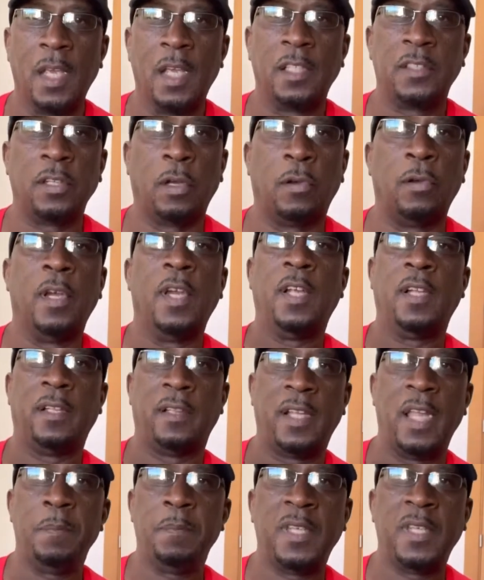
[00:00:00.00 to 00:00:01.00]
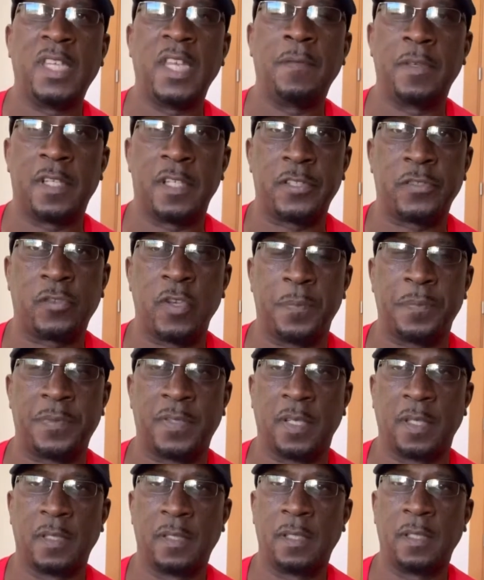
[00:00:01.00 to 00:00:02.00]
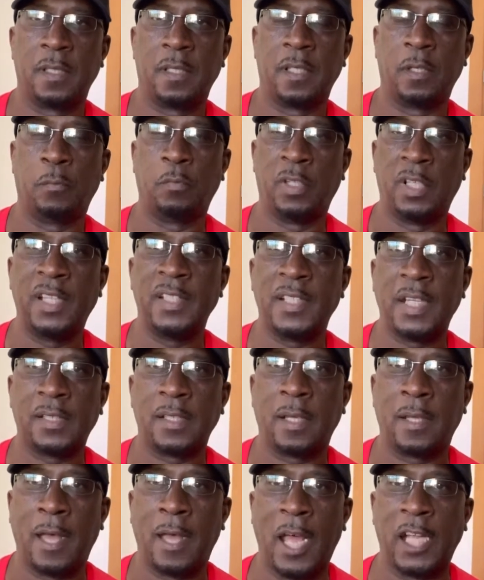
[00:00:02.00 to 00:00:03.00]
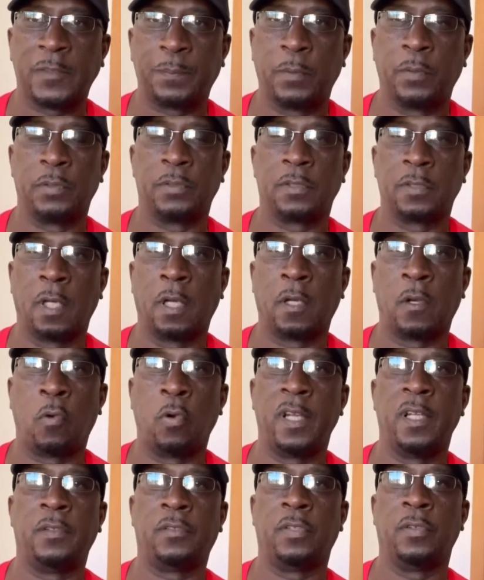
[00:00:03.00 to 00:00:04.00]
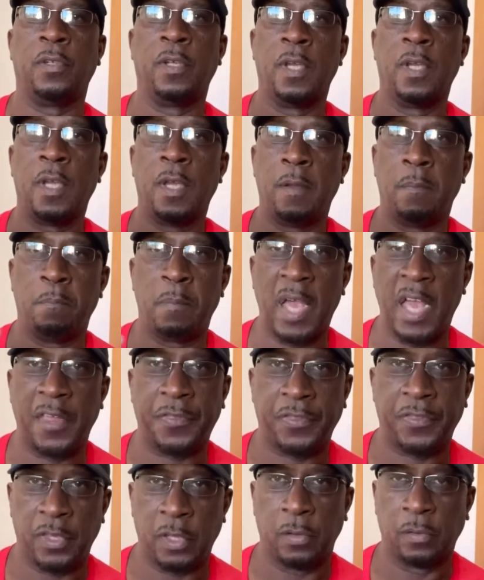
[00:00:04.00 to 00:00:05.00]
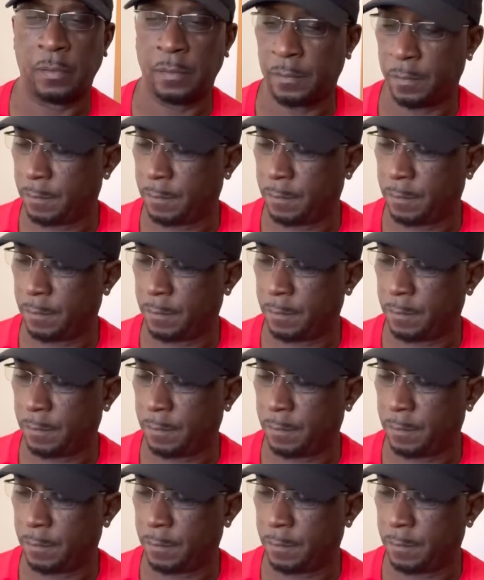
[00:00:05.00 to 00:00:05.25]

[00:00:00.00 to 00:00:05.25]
So let me give you the scripture, and we're looking at the Gospels according to Matthew.